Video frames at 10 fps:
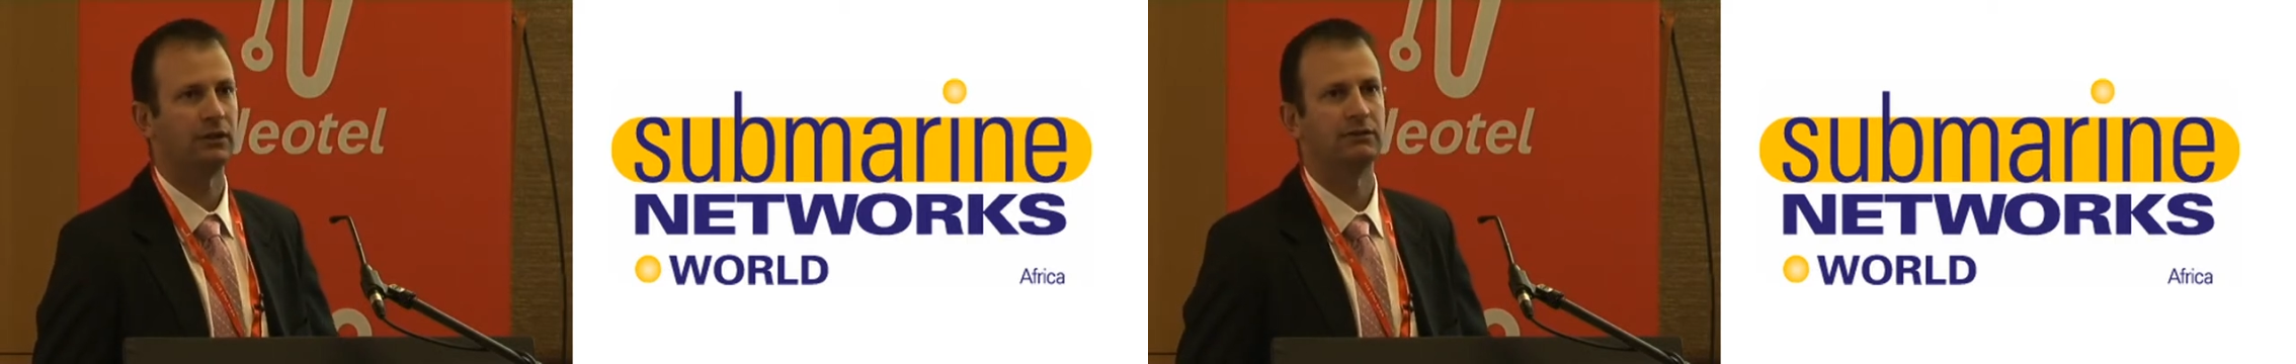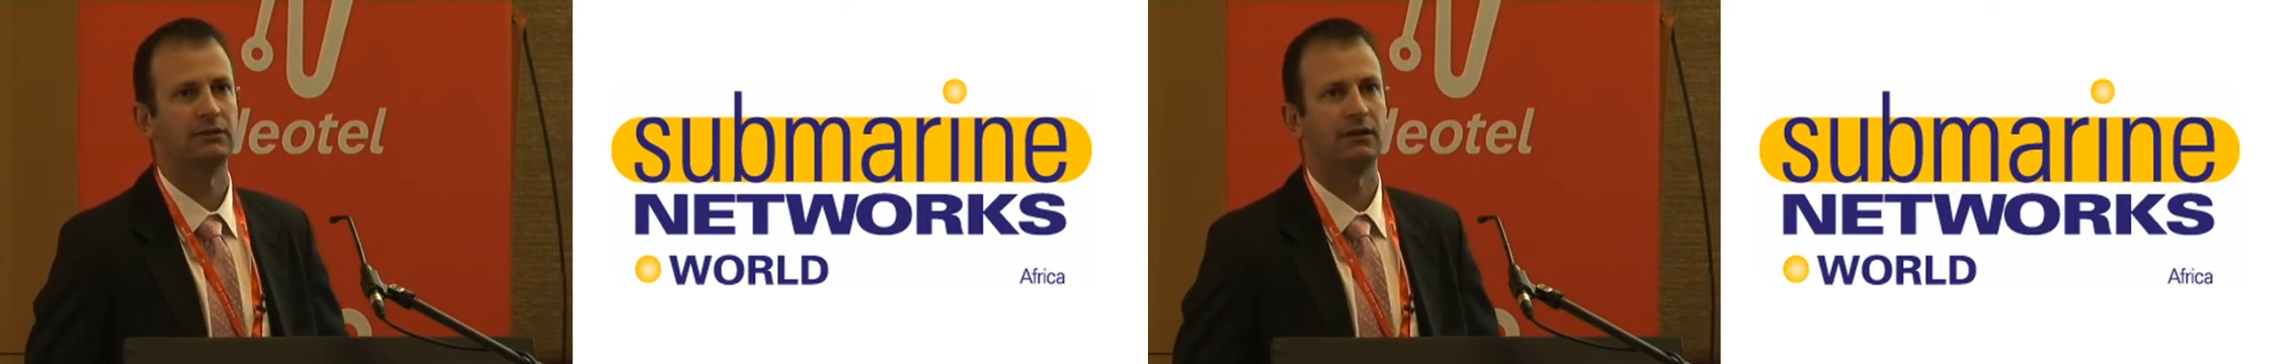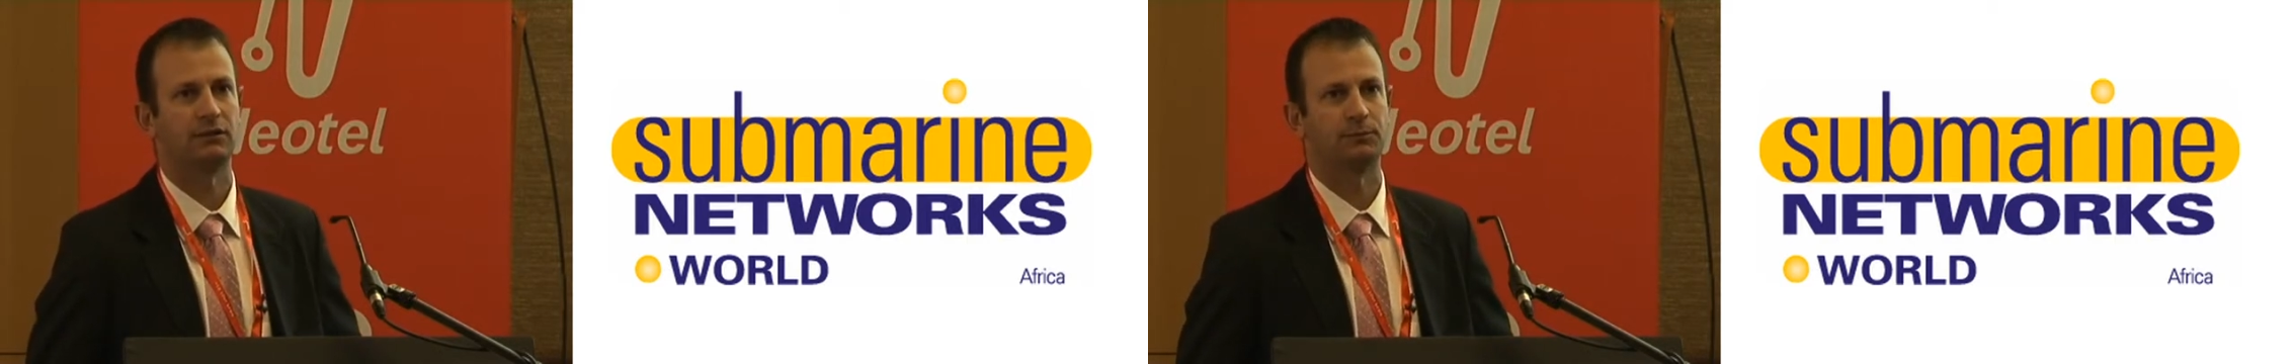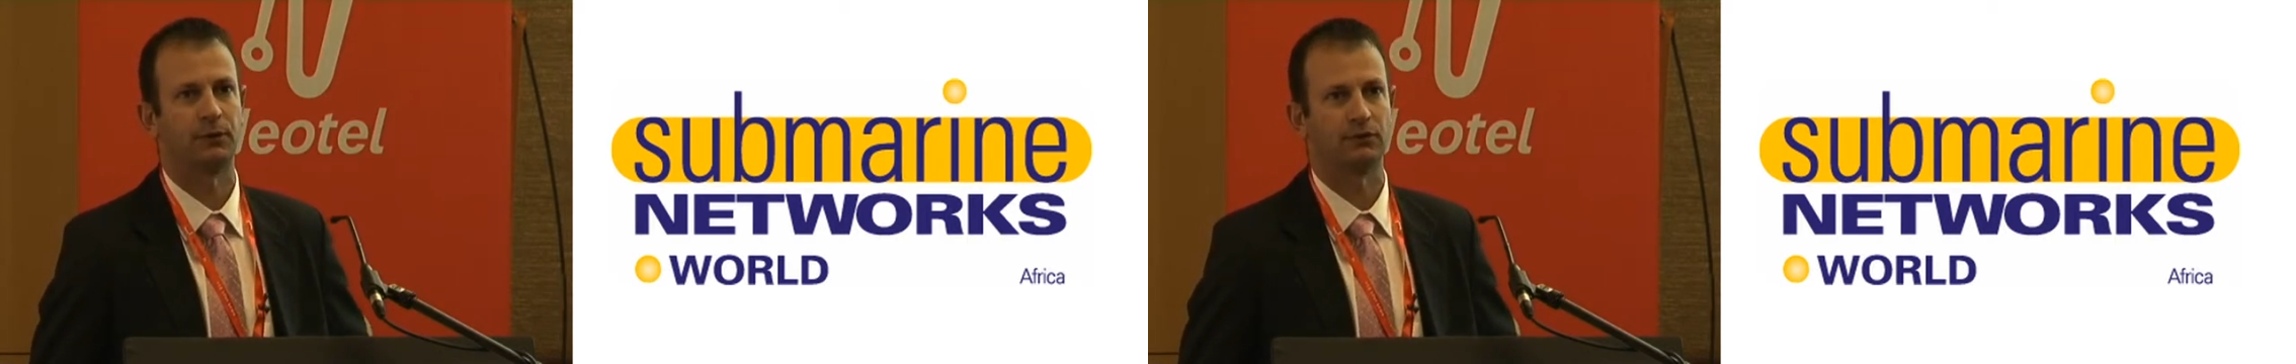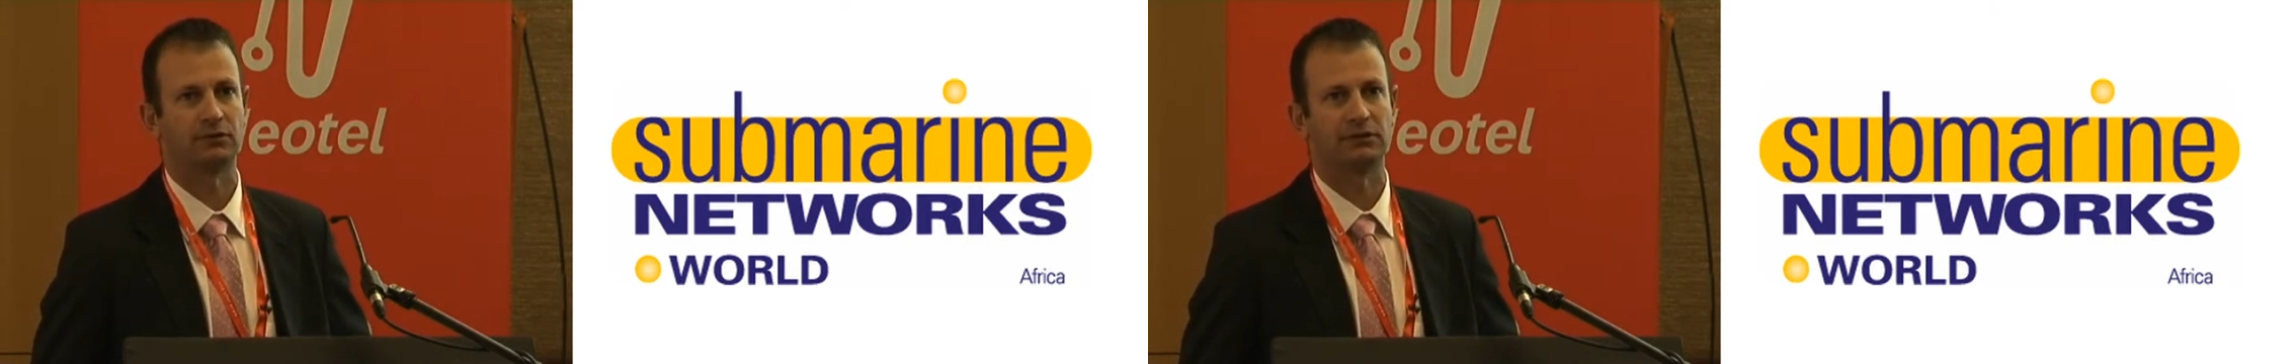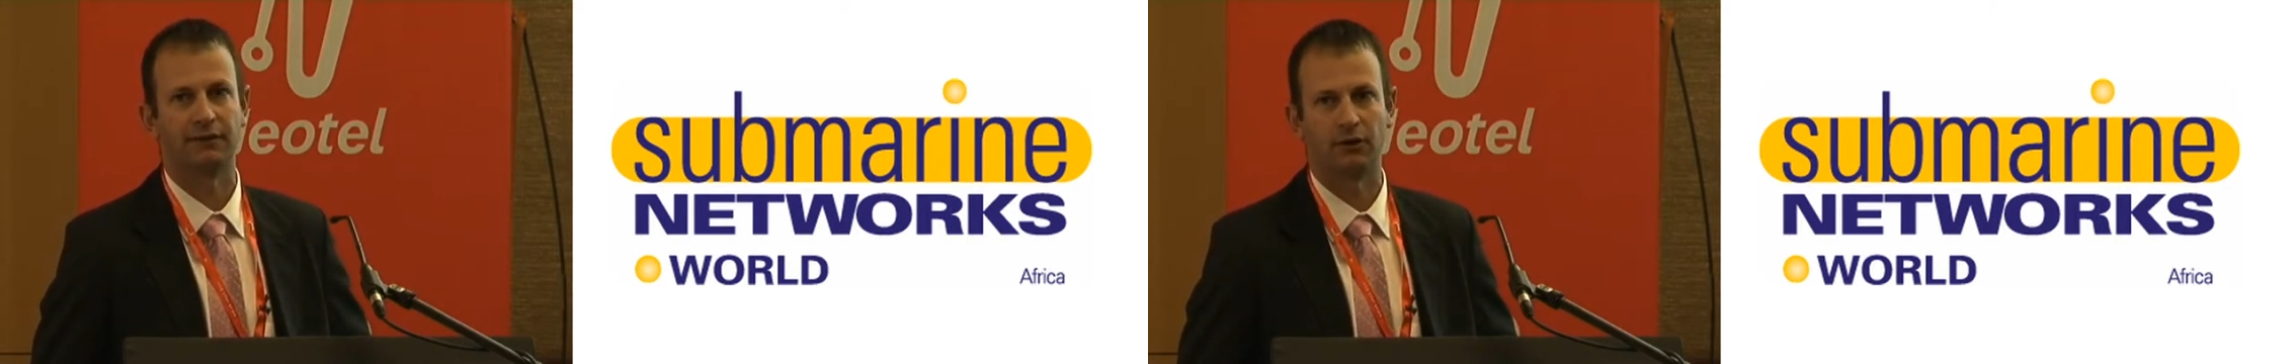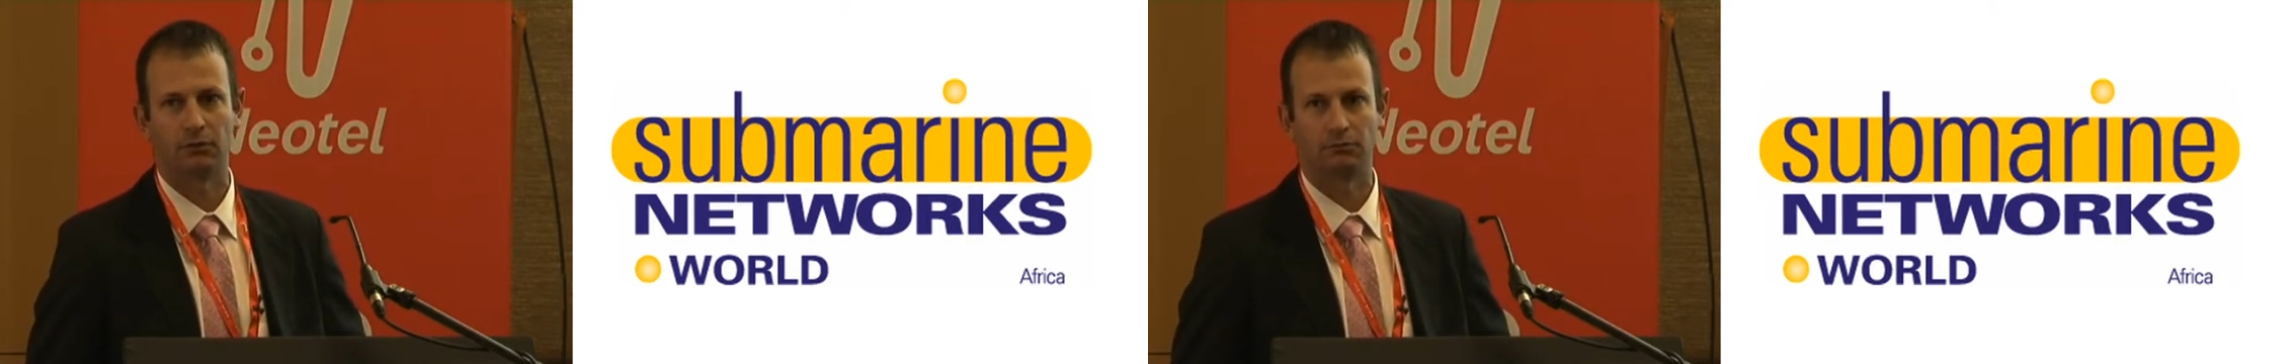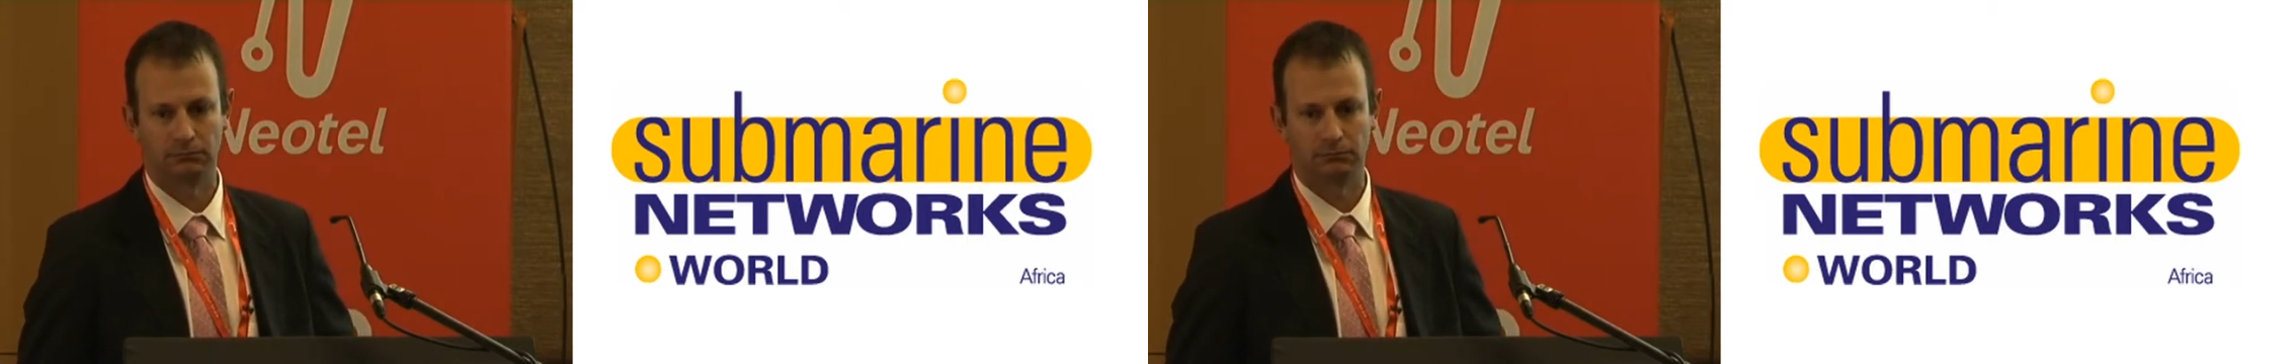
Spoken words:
internet experience inside the home.